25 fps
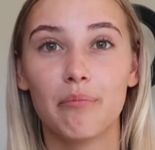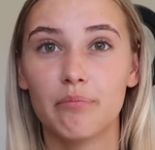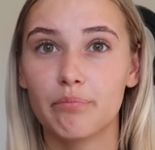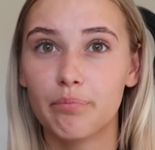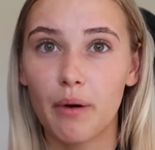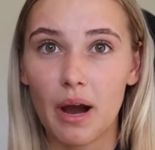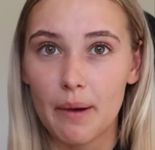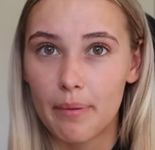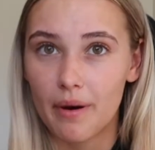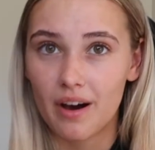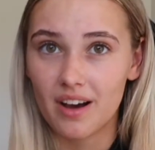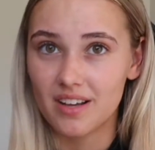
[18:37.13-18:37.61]

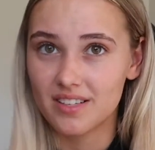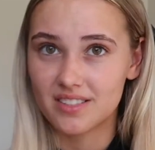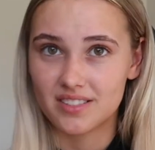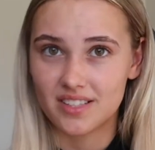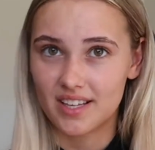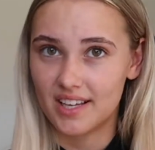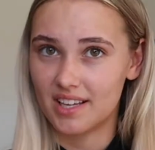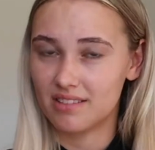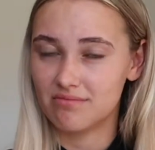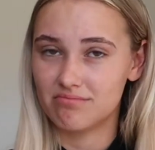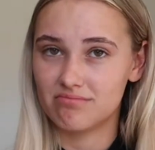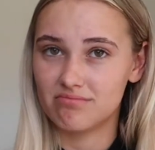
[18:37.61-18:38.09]
But I passed
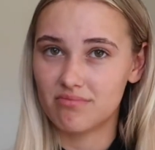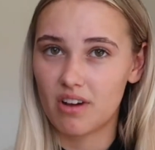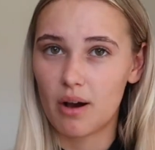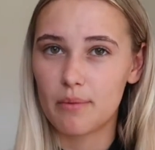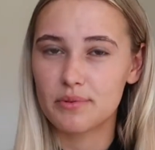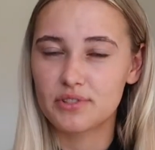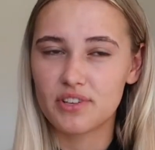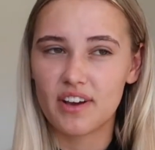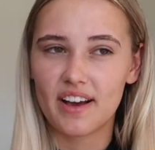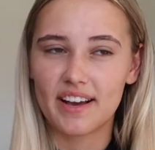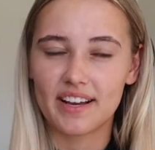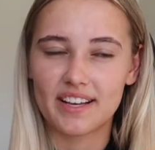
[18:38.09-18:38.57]
it. I
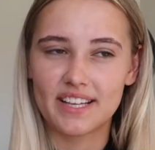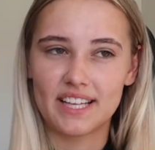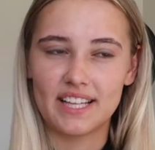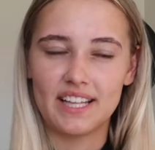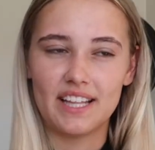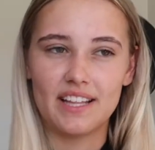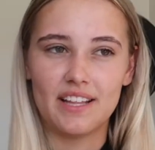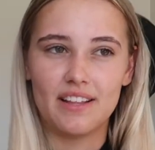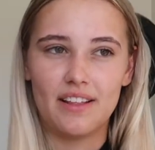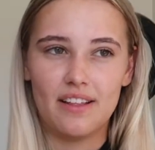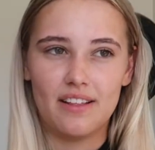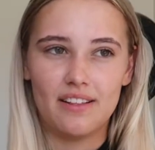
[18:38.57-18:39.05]
was like,
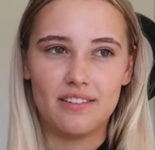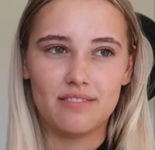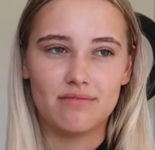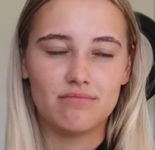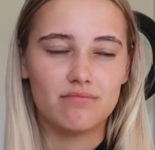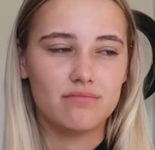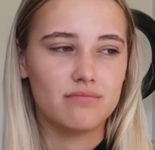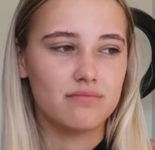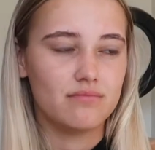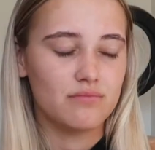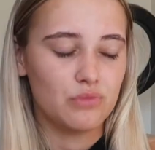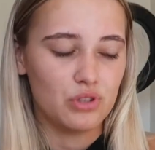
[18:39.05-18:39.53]

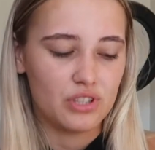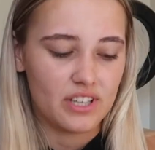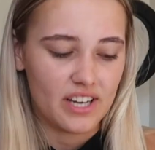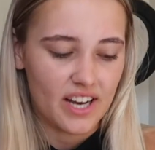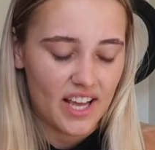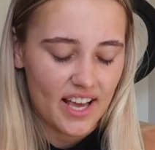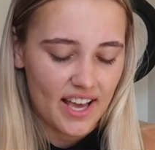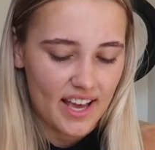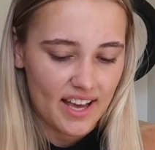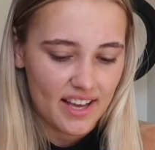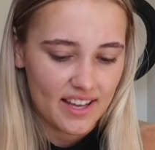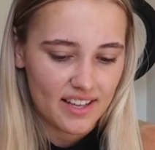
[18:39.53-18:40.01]
what did
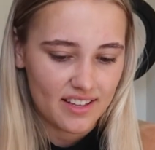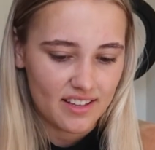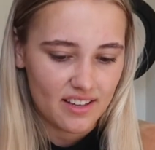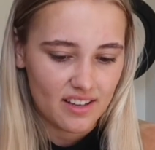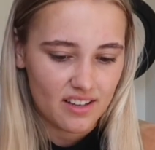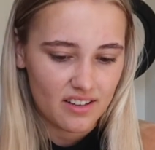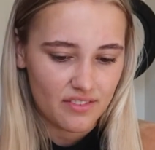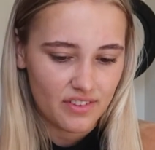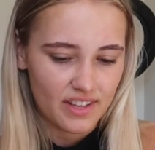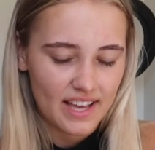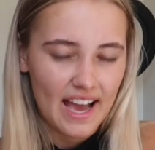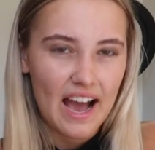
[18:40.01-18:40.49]
I get?
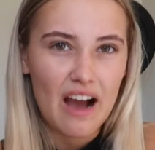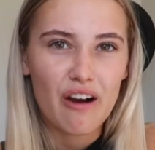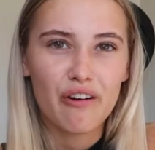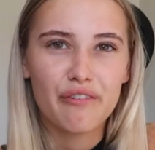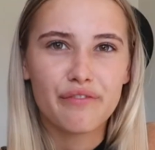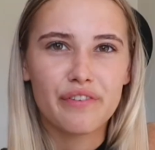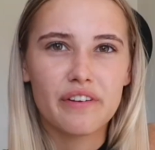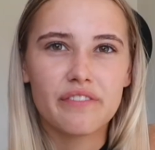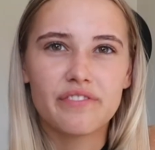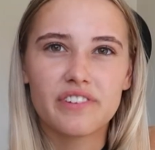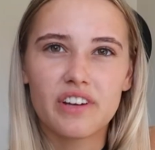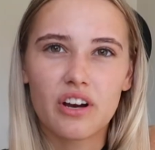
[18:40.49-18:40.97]
I think out of
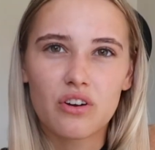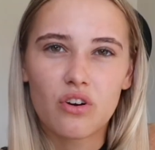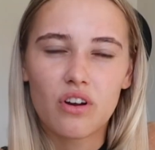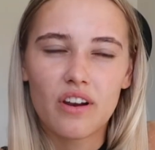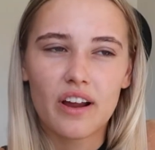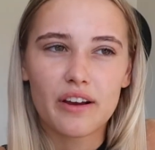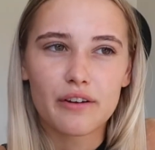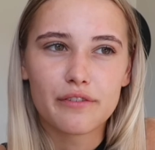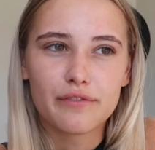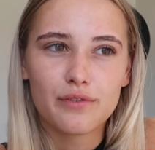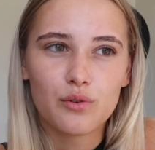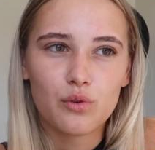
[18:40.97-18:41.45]
50, I got
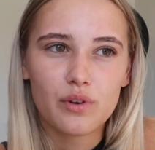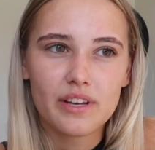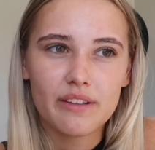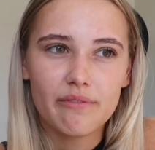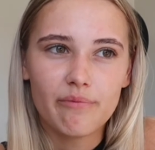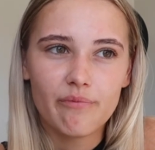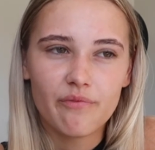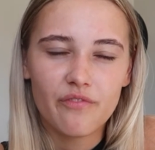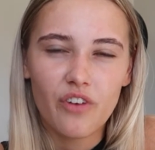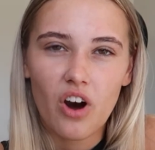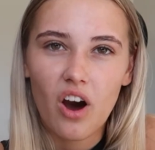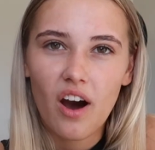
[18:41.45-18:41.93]
like
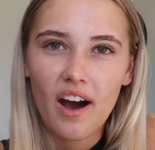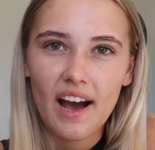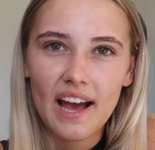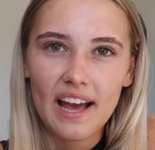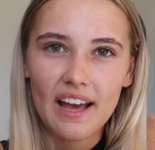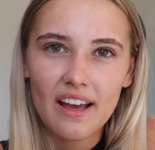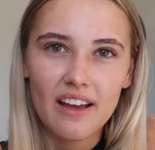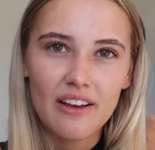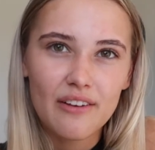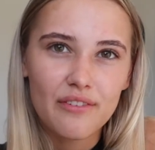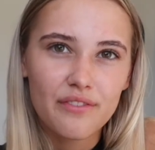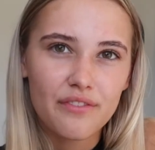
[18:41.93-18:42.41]

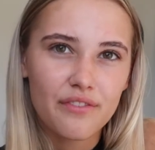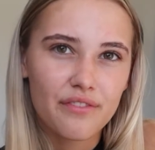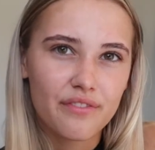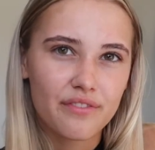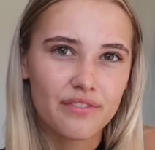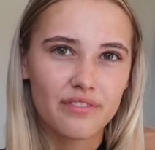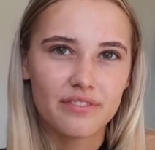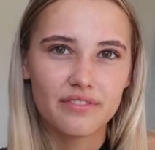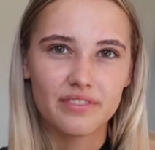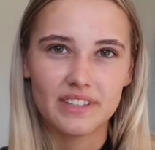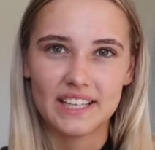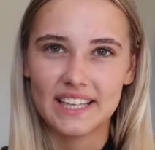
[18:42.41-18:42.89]

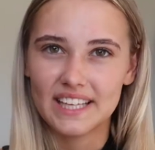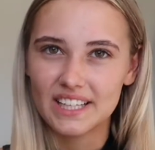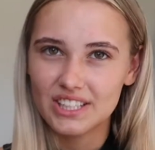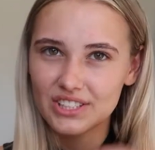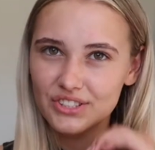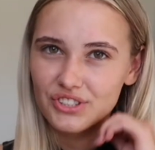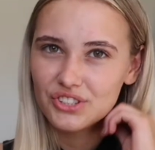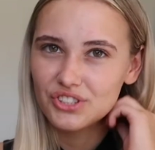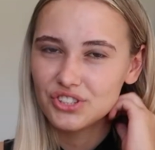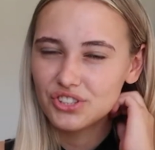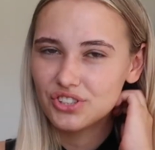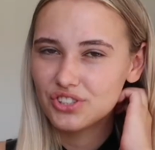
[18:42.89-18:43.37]

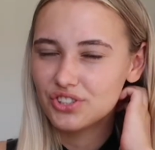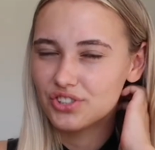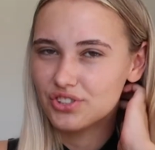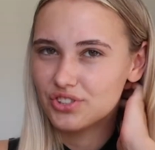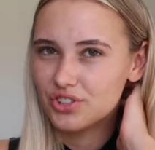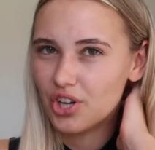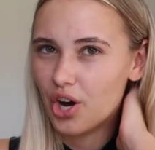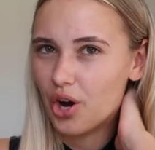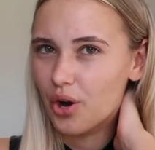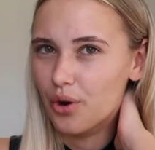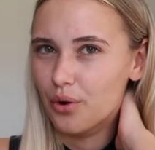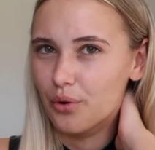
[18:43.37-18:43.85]
45-ish?
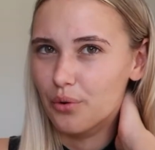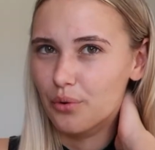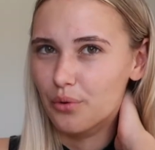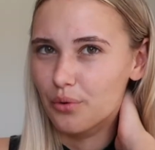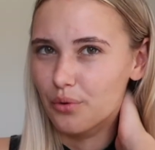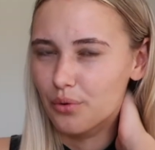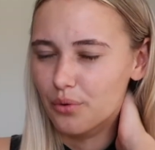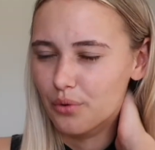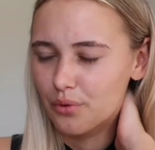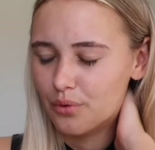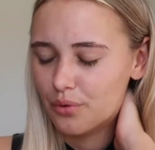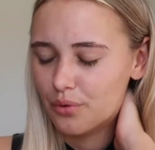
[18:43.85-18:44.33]
No.